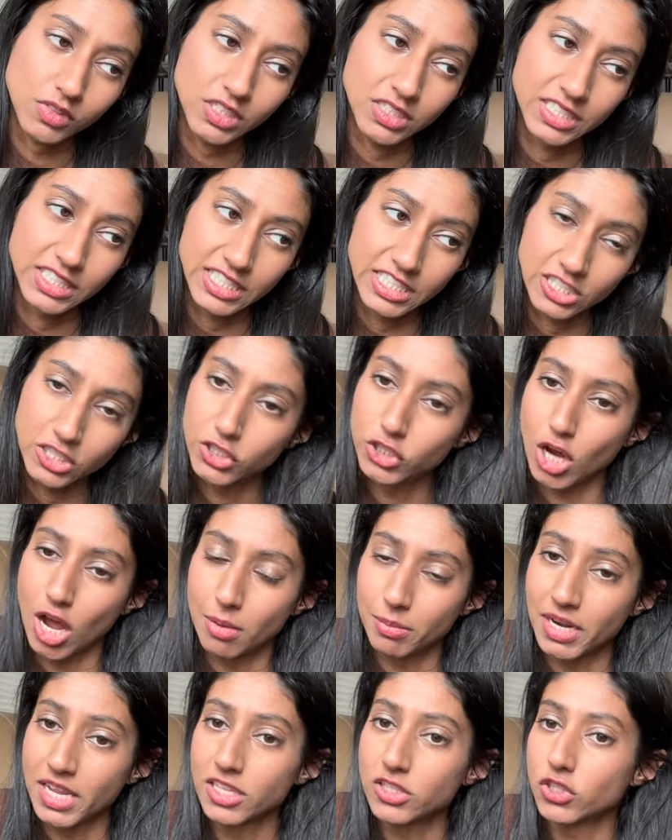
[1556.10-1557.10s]
seek
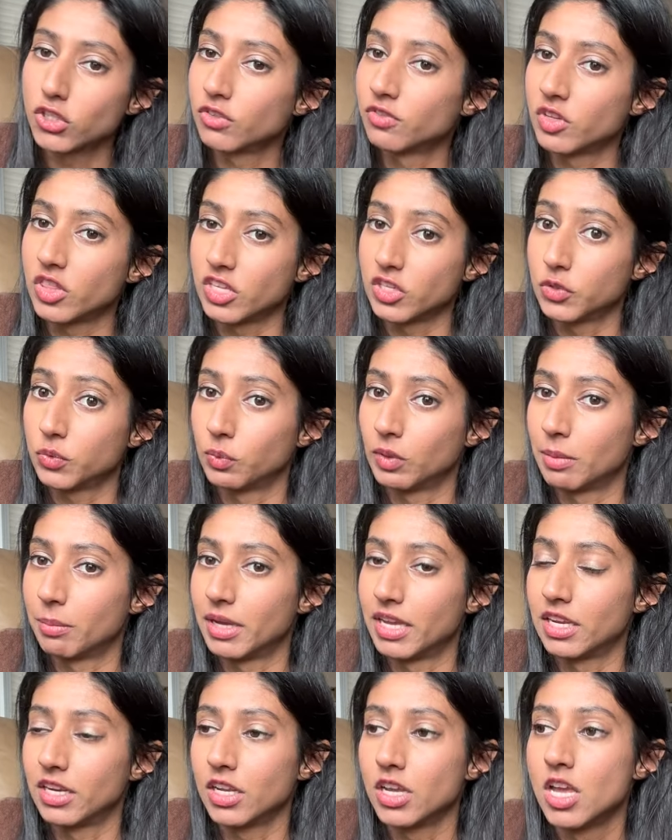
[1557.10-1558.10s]
dominance over these
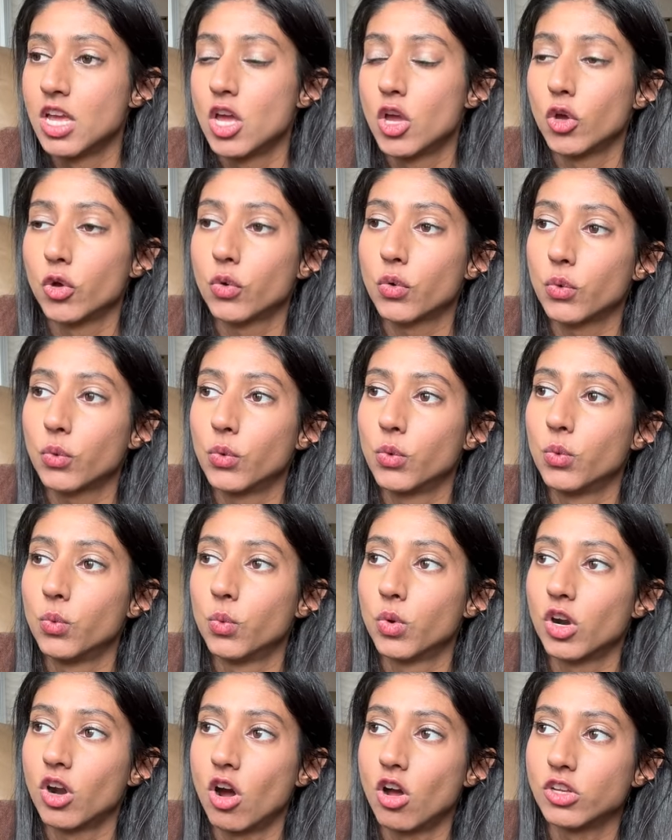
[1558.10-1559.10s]
women who
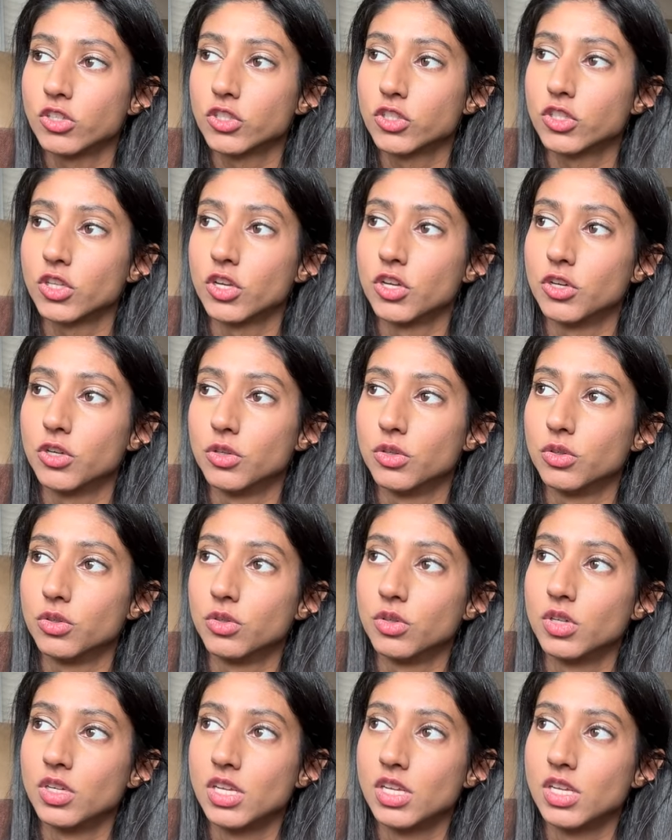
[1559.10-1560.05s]
were also